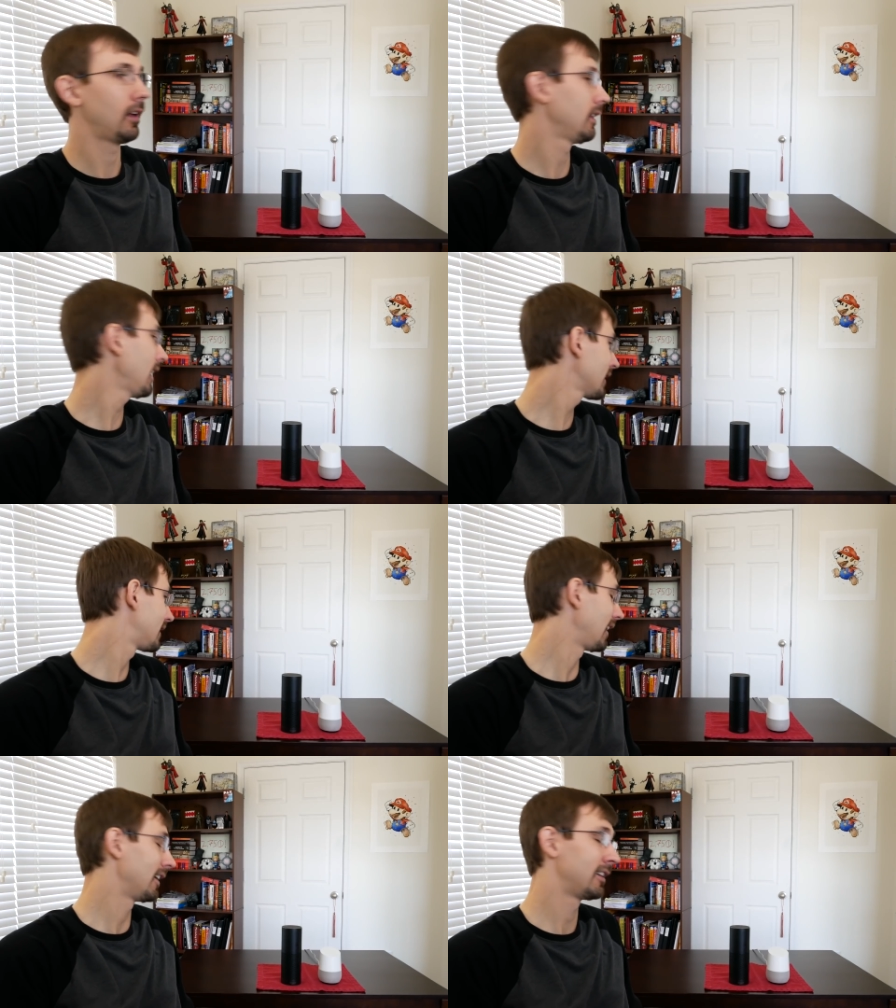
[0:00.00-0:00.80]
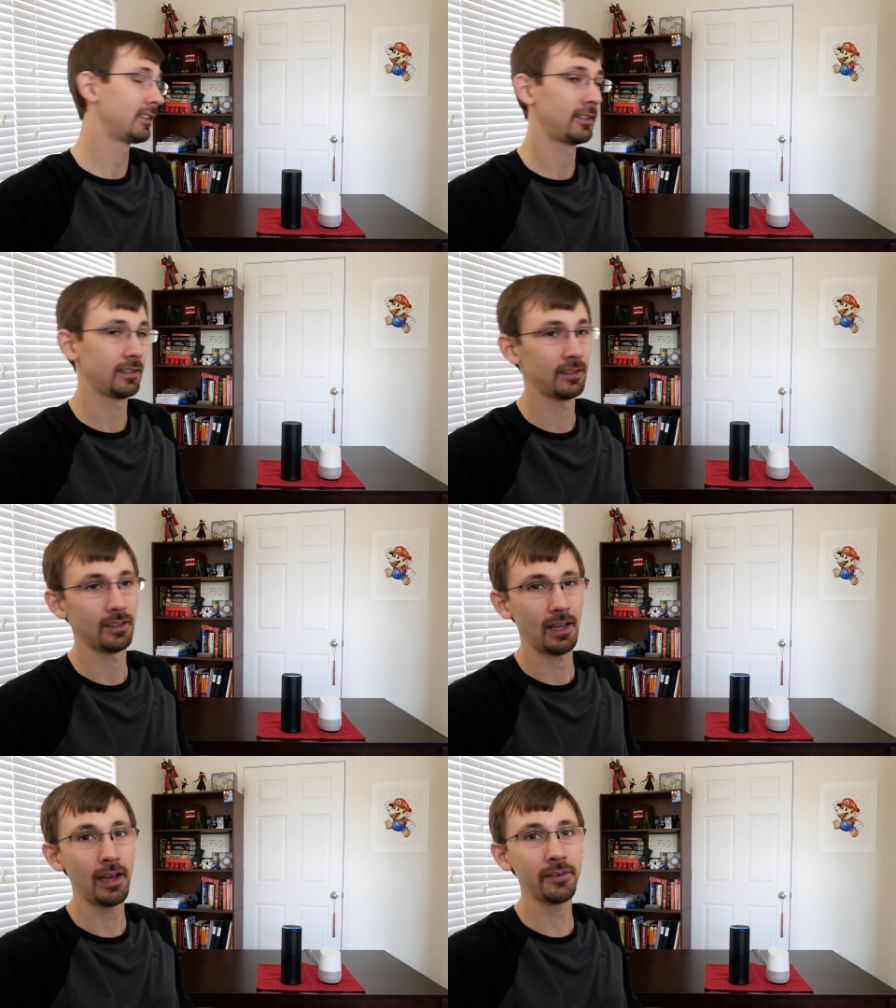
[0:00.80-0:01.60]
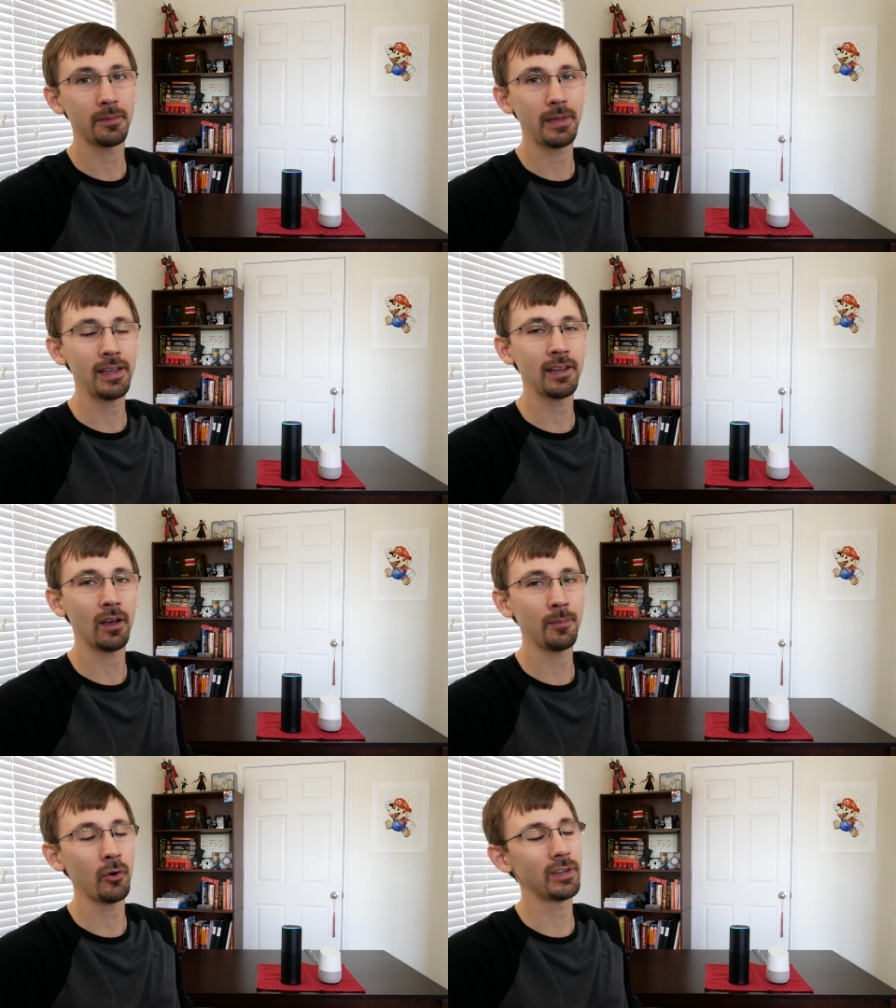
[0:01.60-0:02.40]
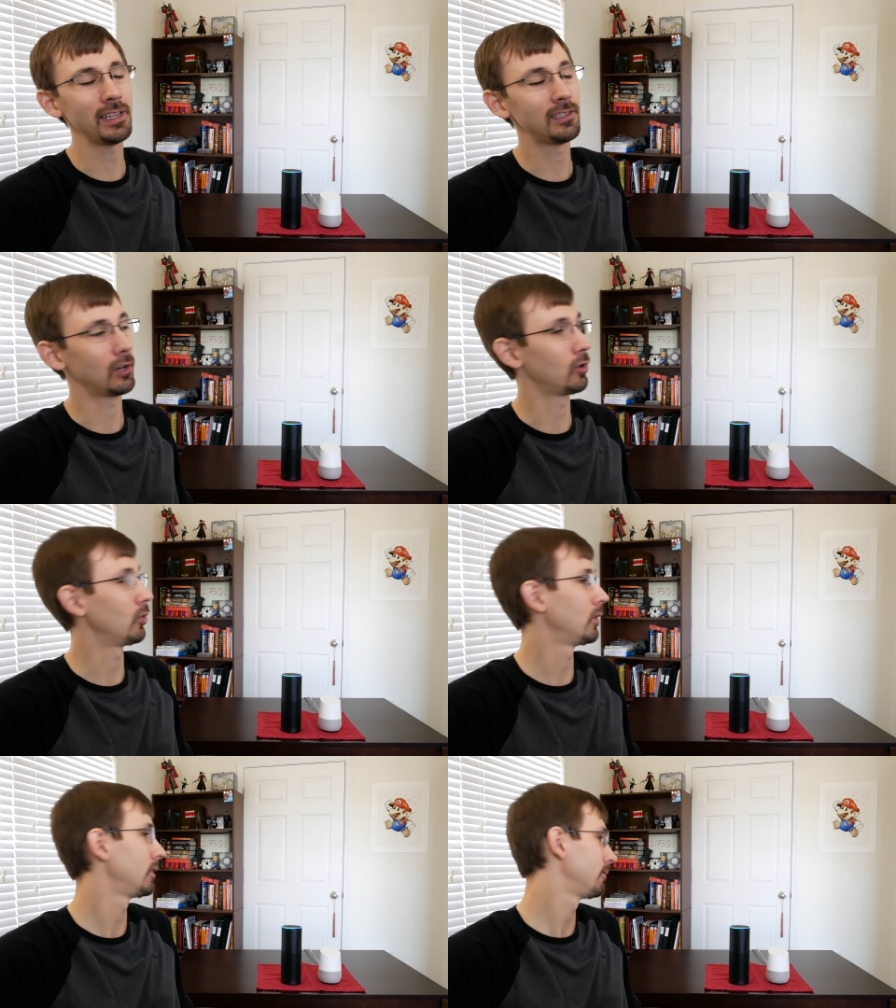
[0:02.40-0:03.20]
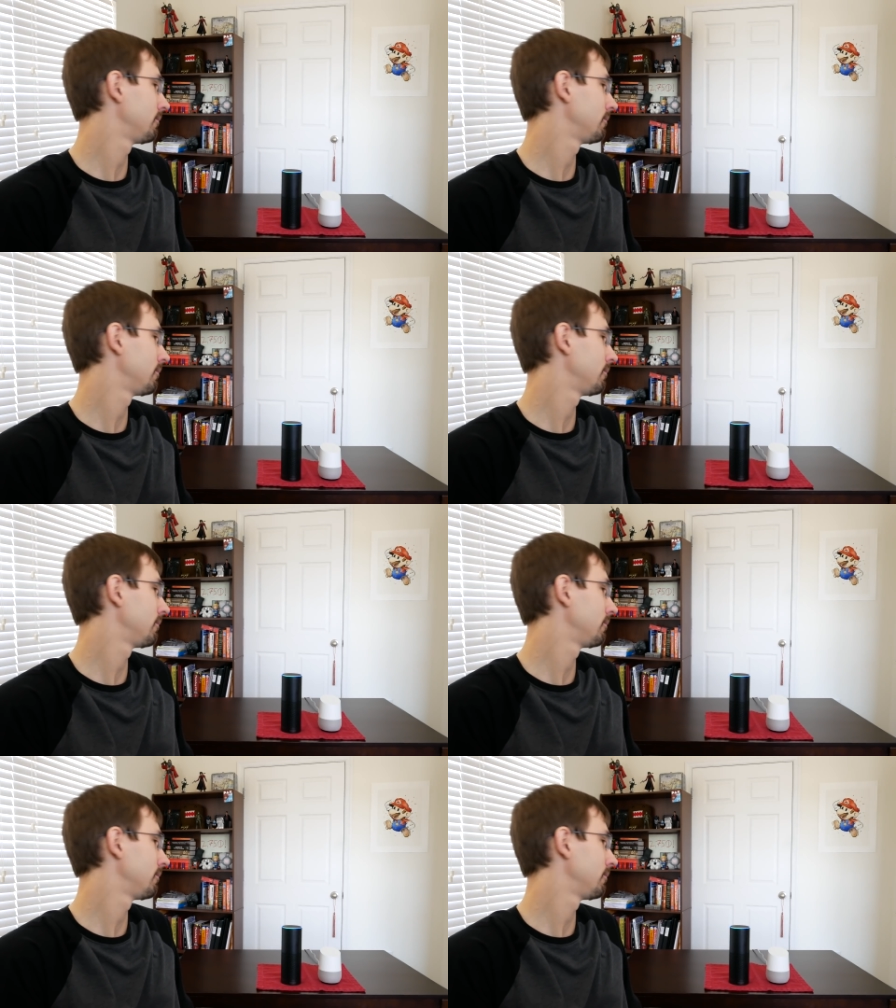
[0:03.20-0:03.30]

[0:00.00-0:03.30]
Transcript: Alexa, how to make a mojito?